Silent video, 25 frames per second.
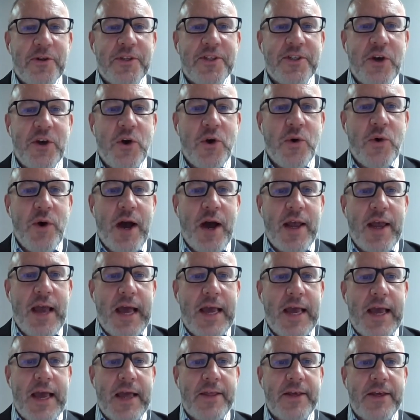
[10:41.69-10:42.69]
So
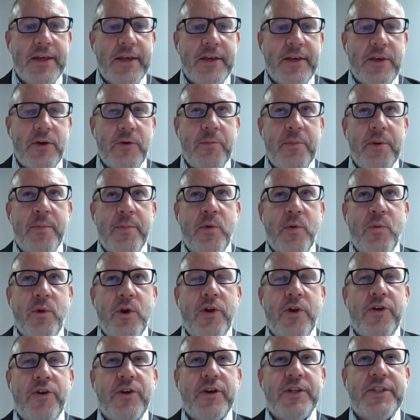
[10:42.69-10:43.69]
I think people will
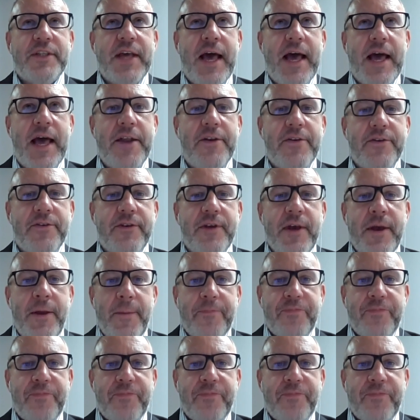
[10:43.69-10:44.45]
understand